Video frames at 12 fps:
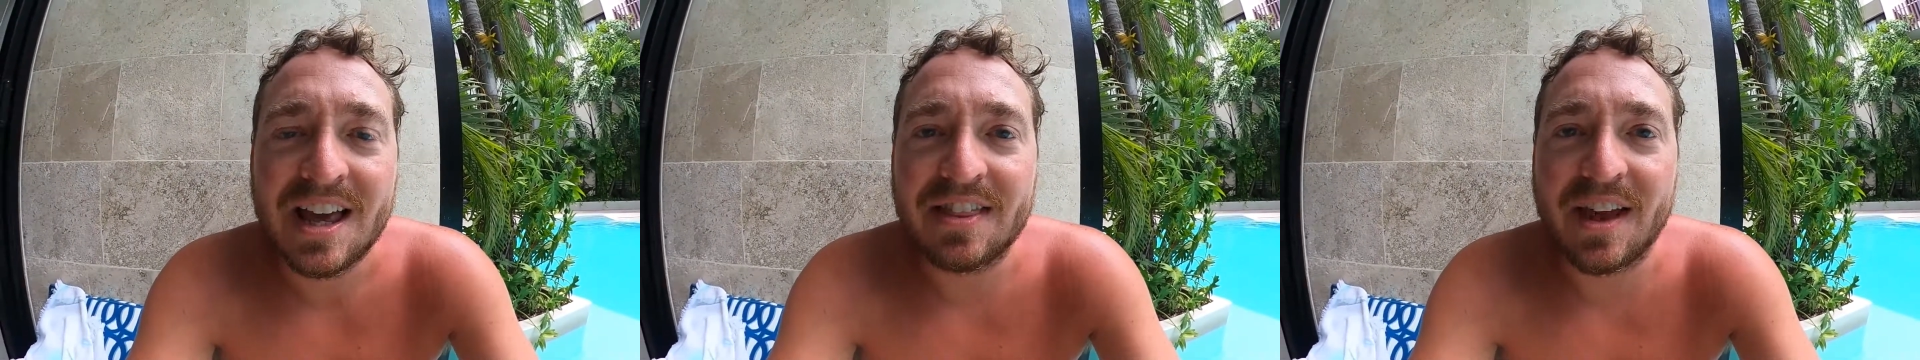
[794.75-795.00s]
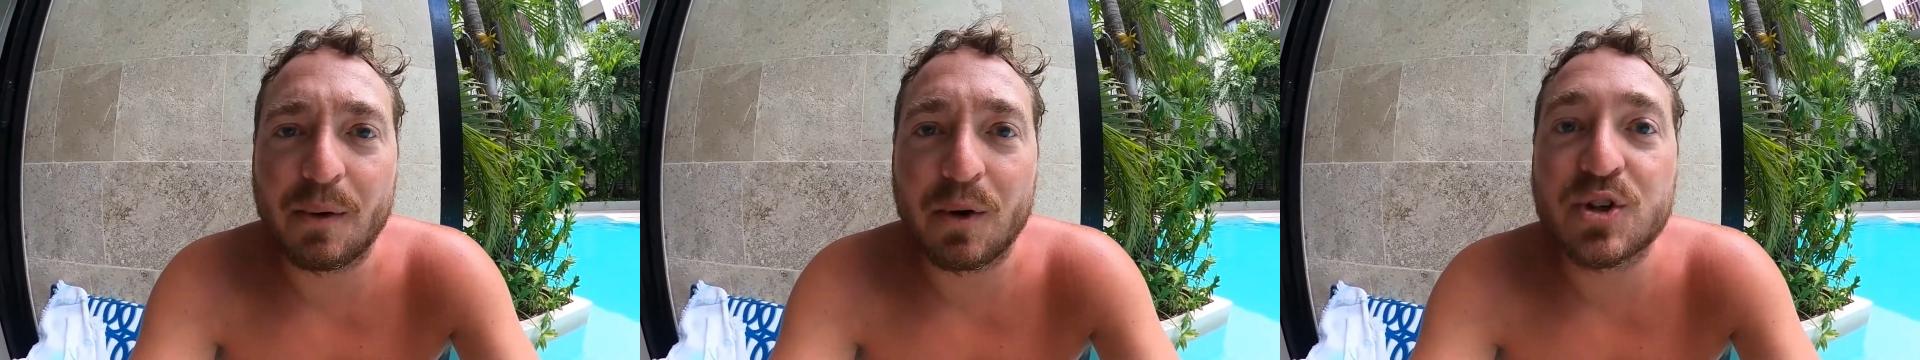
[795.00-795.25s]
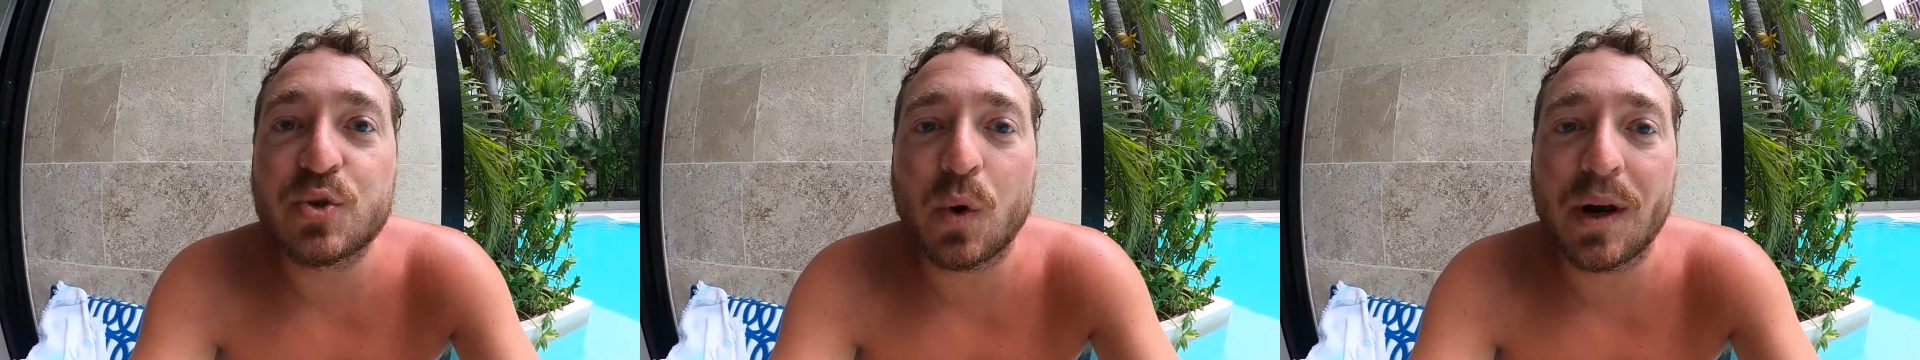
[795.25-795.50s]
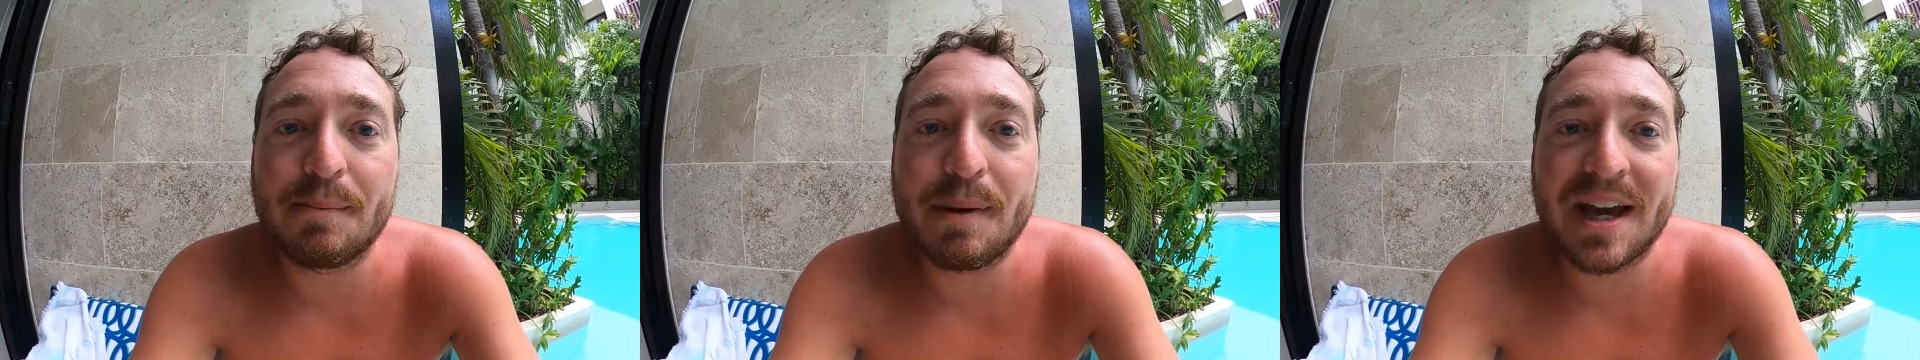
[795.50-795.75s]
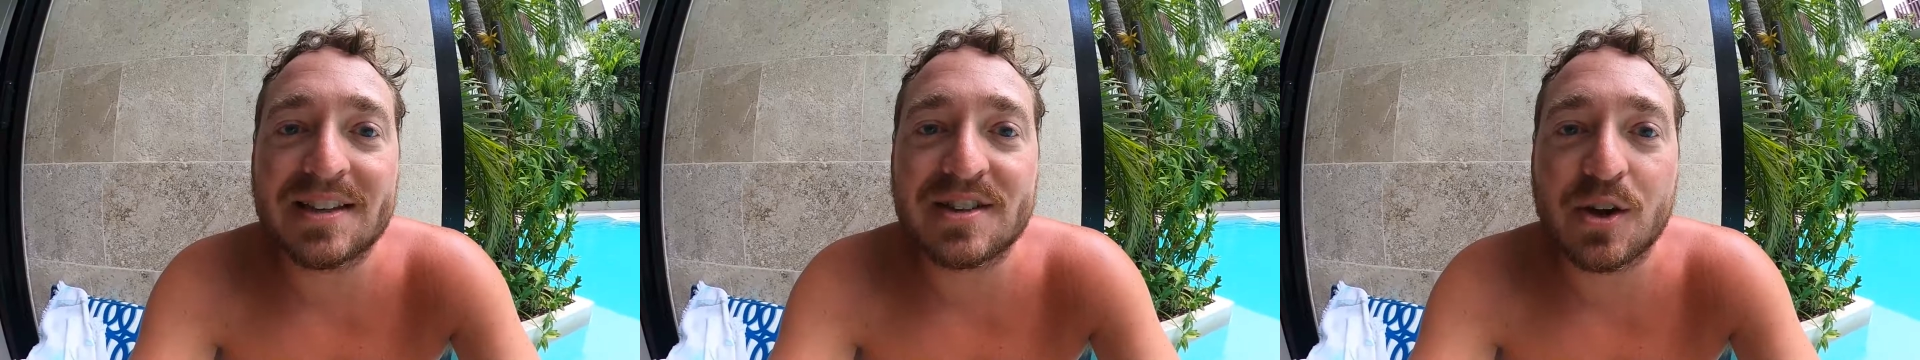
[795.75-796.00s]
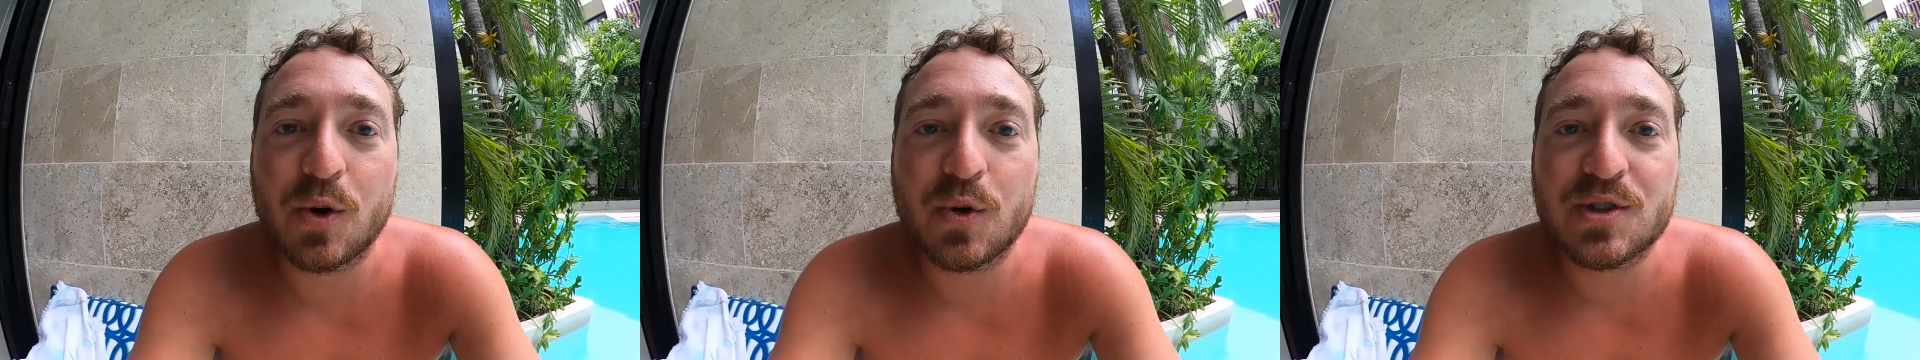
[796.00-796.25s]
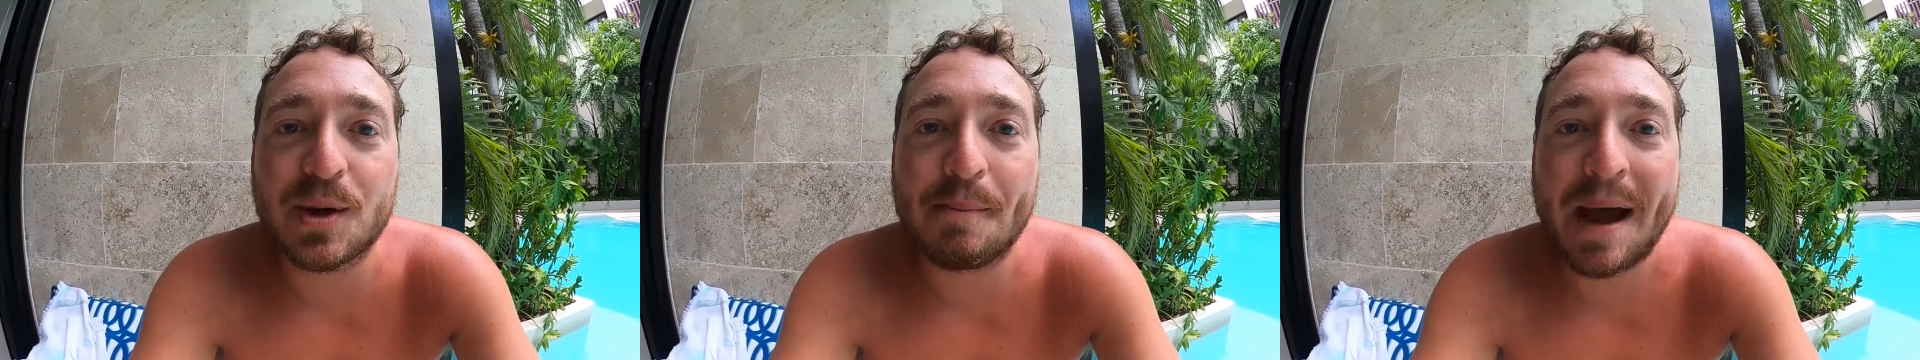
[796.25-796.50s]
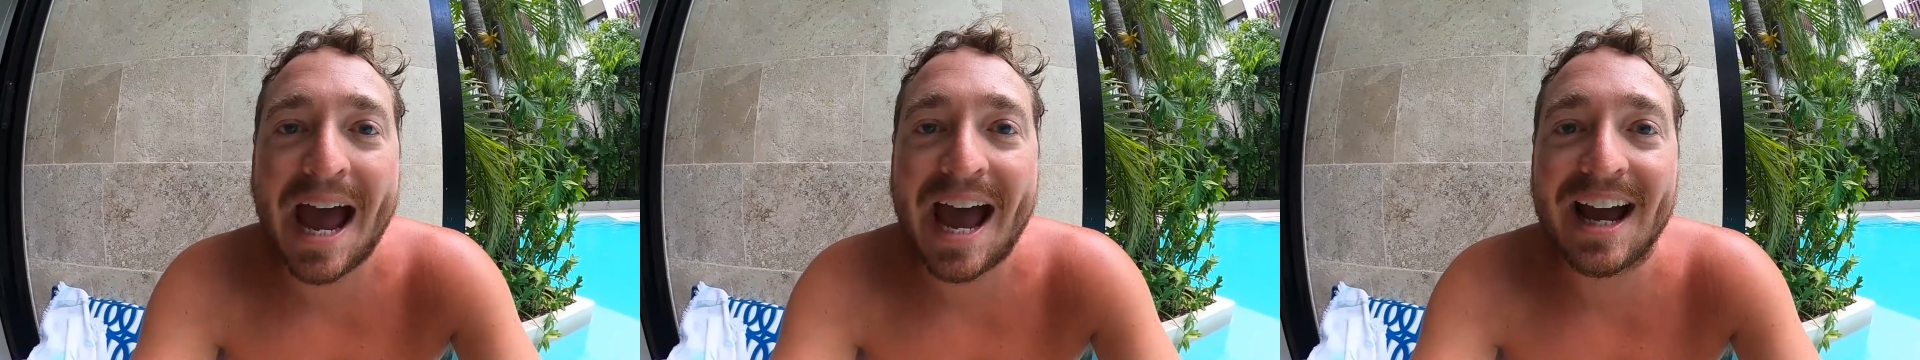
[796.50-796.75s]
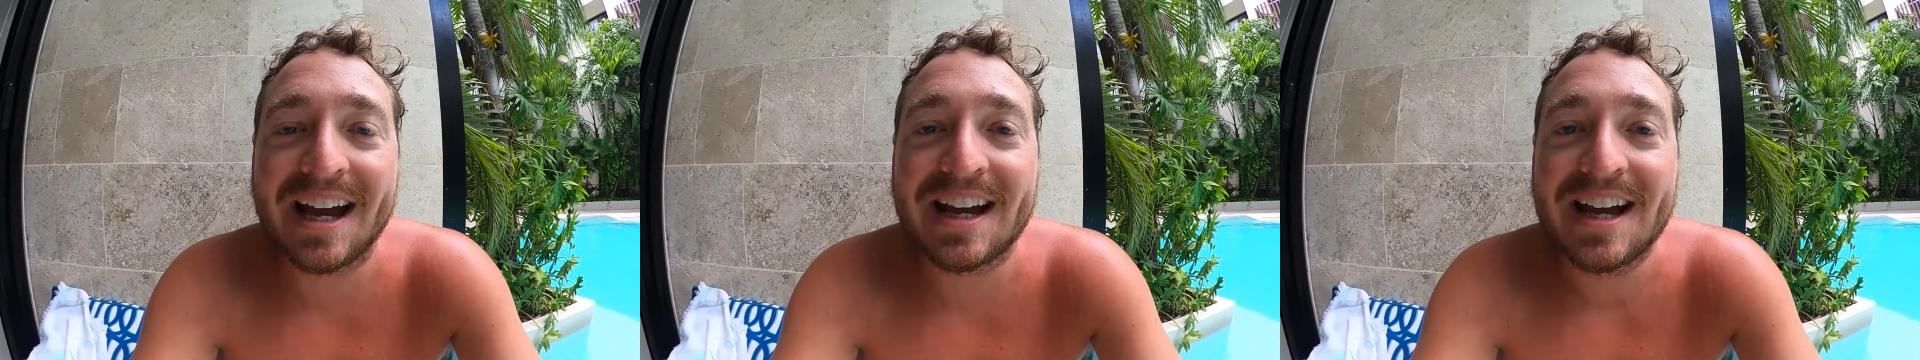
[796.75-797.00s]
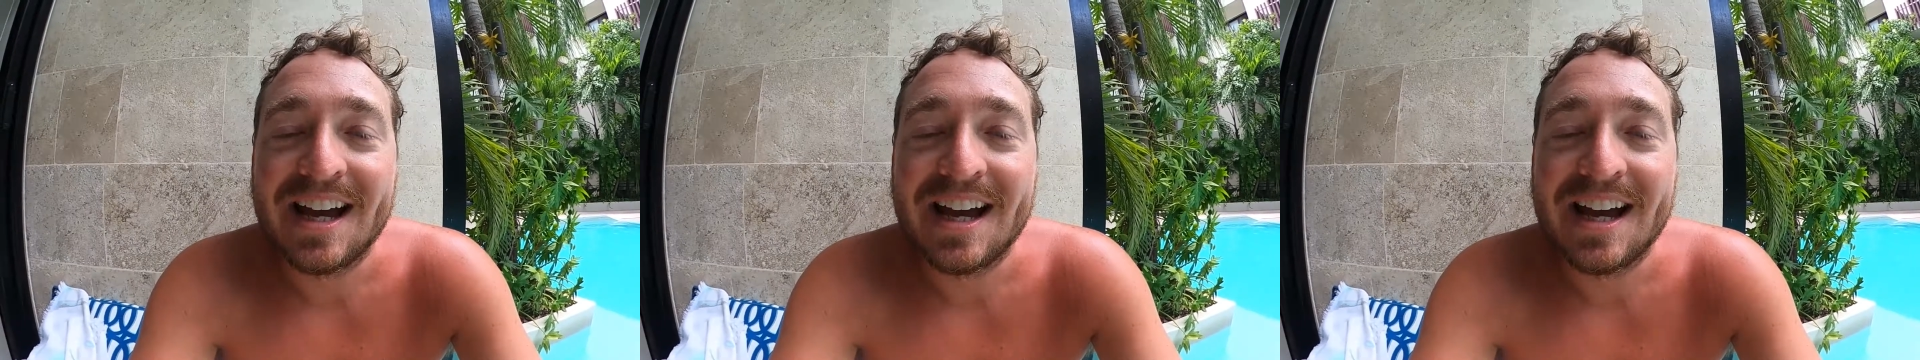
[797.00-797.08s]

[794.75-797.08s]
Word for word: They were 20 pesos a bag.